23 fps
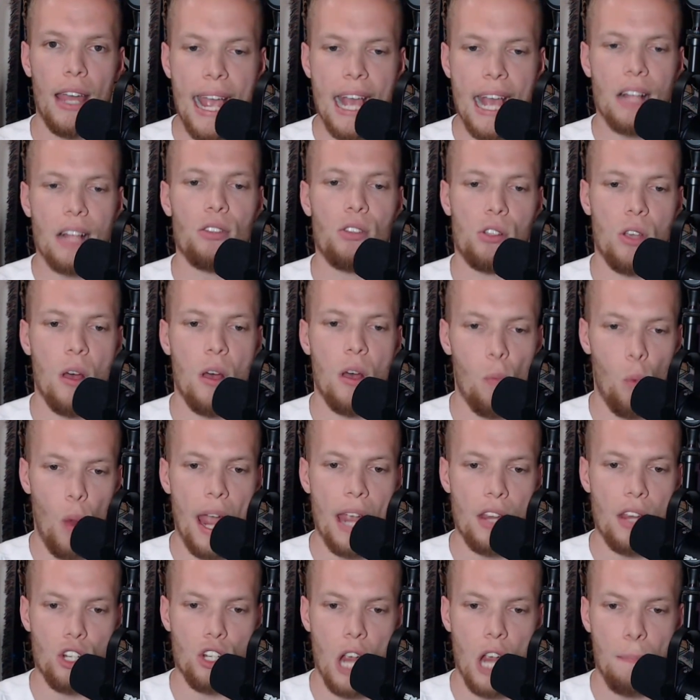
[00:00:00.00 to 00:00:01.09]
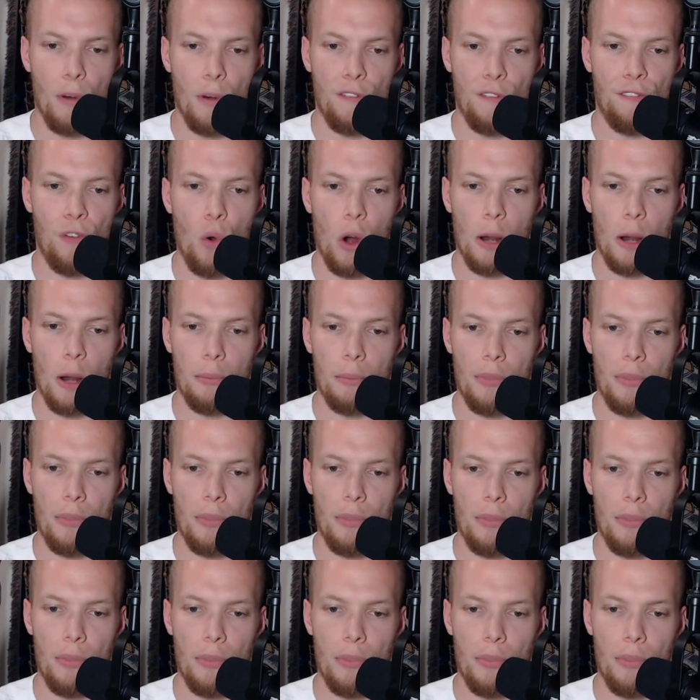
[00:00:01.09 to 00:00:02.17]
in some way, shape, or form. They
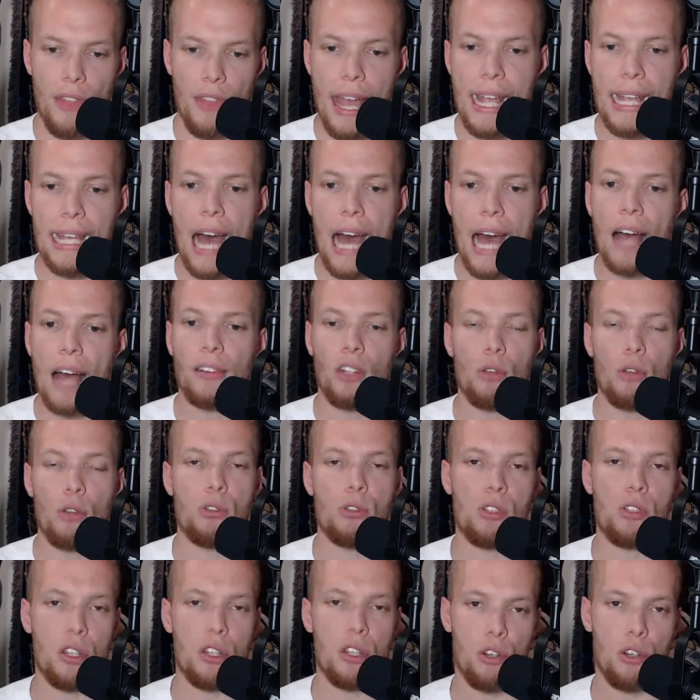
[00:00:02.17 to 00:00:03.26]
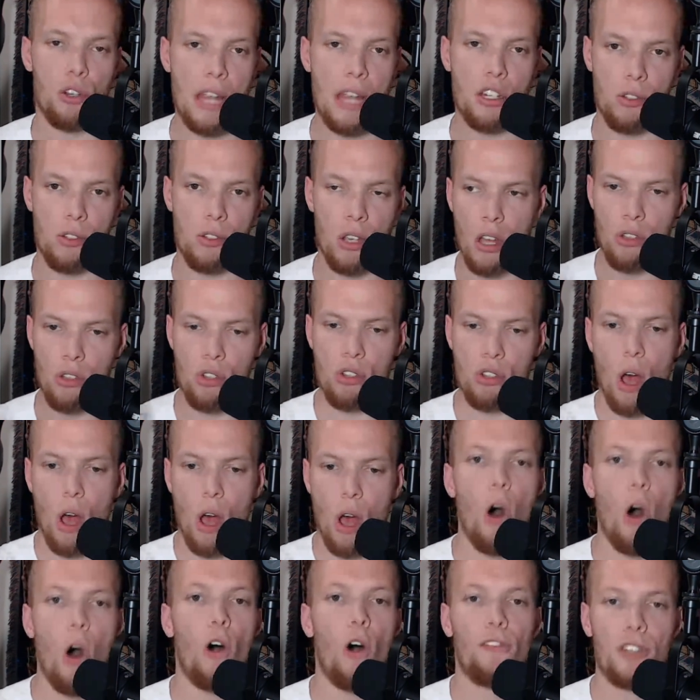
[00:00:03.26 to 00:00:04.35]
got those situations
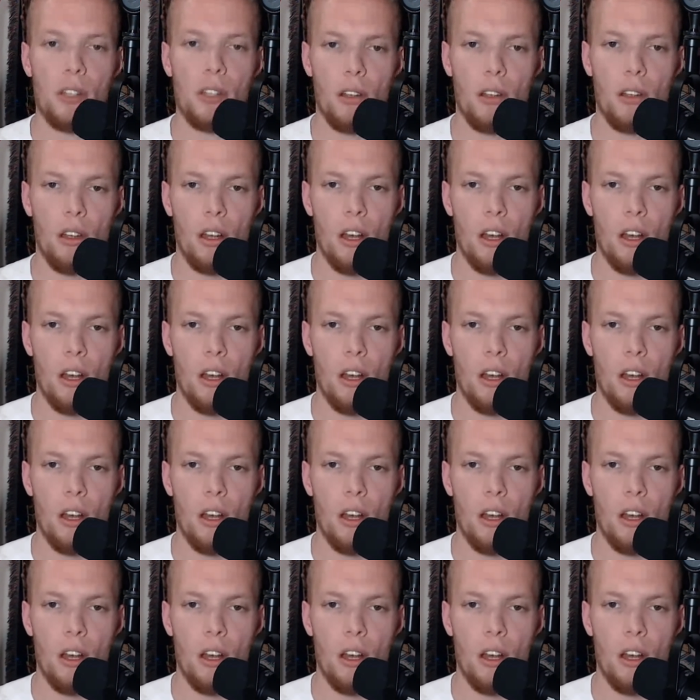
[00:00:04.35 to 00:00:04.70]
solved,